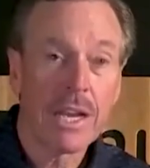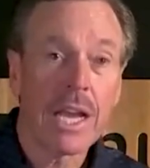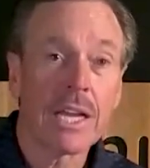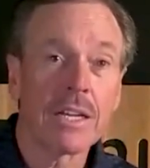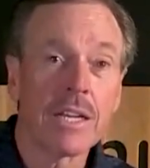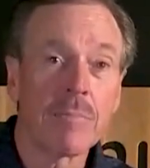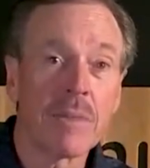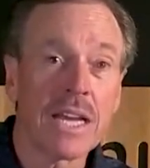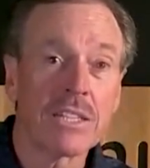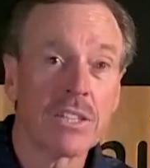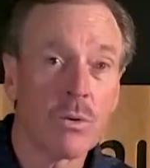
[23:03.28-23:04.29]
And he
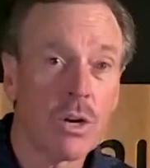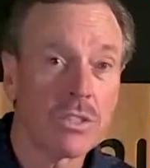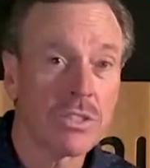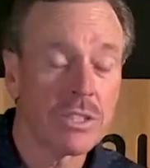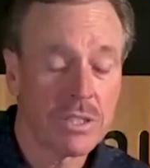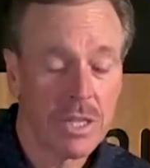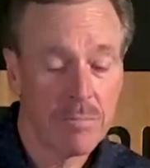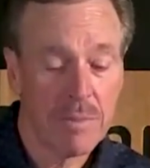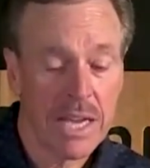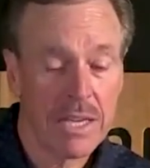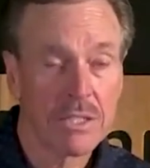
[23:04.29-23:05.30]
makes, now watch this, he
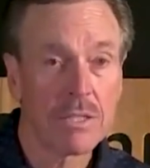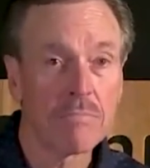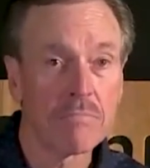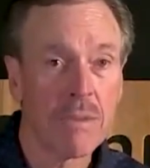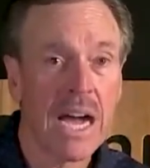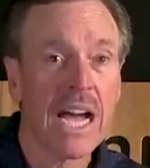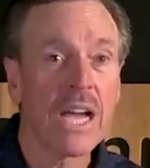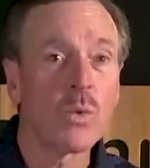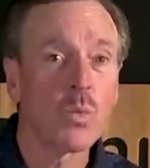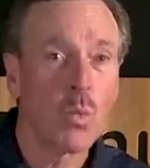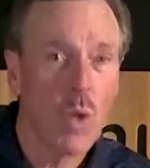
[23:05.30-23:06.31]
makes my
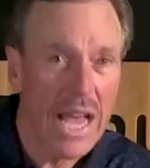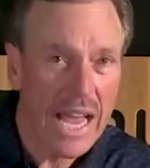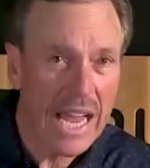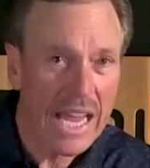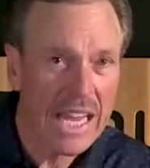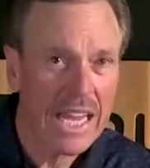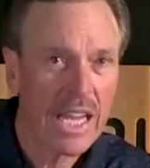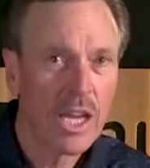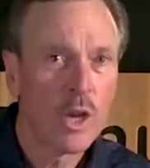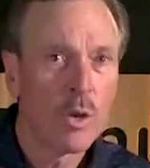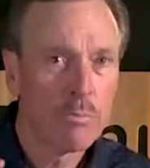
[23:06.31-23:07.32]
way
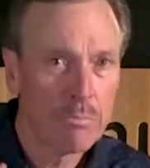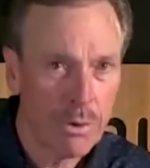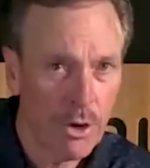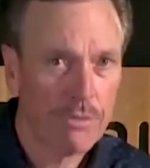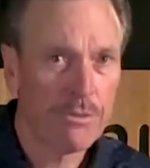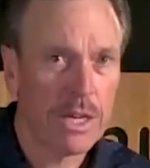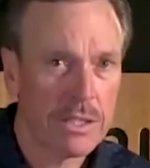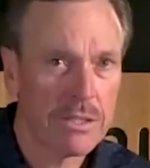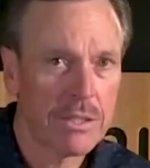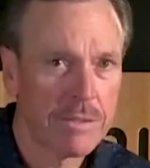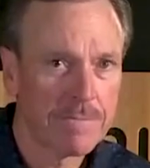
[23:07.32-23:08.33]

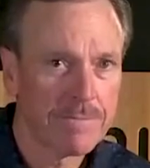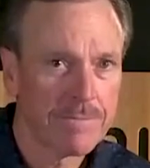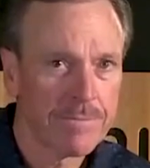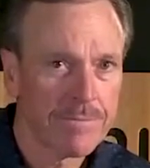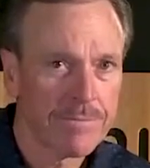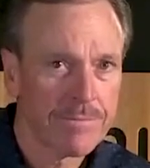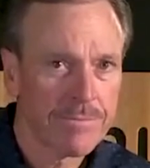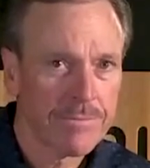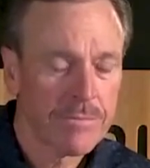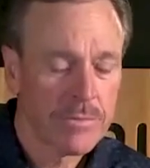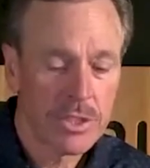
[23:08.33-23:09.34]
perfect.
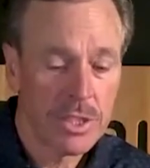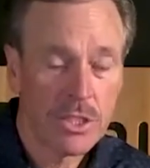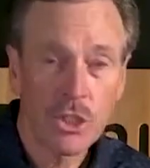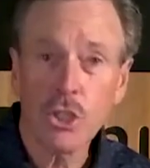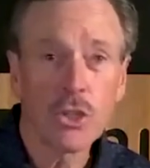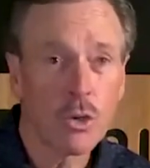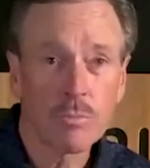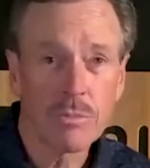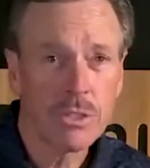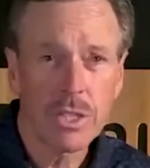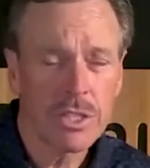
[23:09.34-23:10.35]
See,
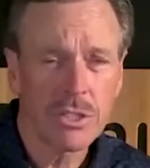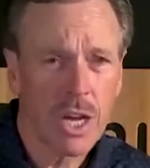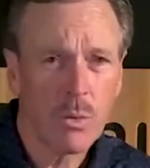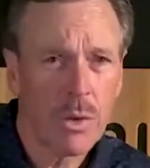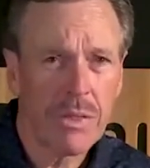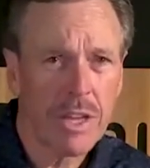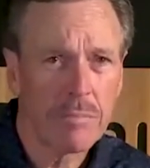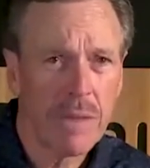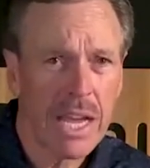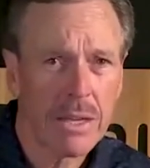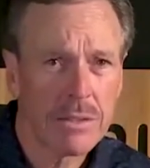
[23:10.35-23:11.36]
it's not within
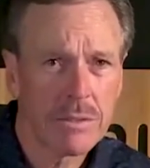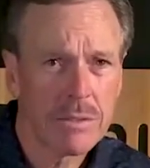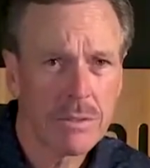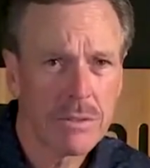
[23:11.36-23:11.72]
man